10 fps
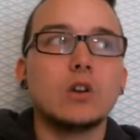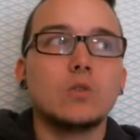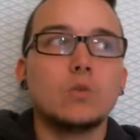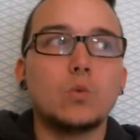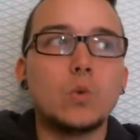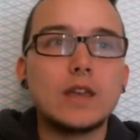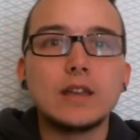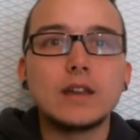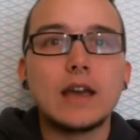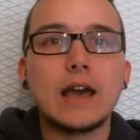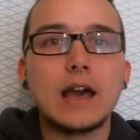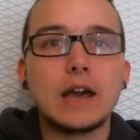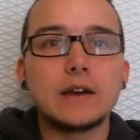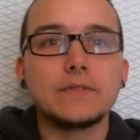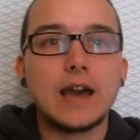week and a
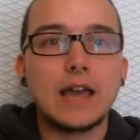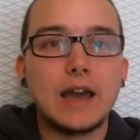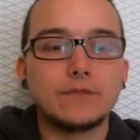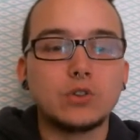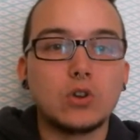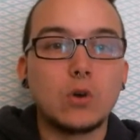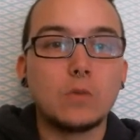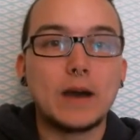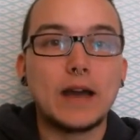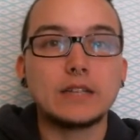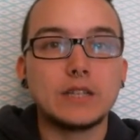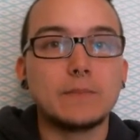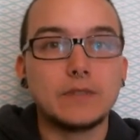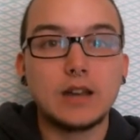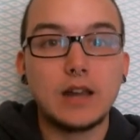half I have to go buy
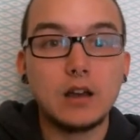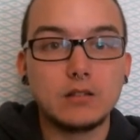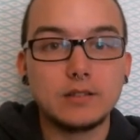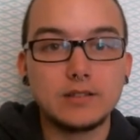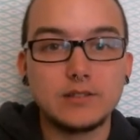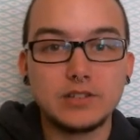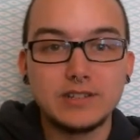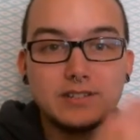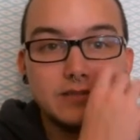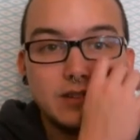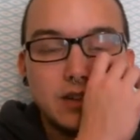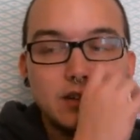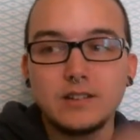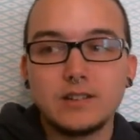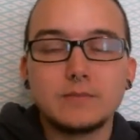something else, which is
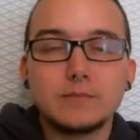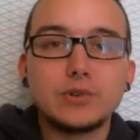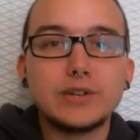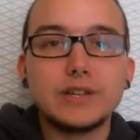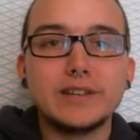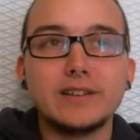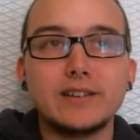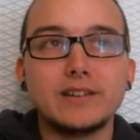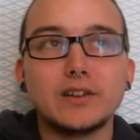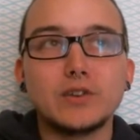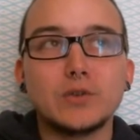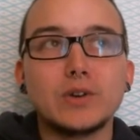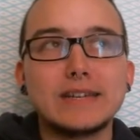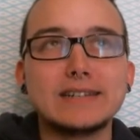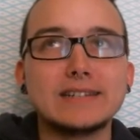pretty
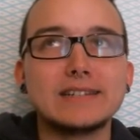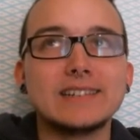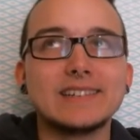annoying.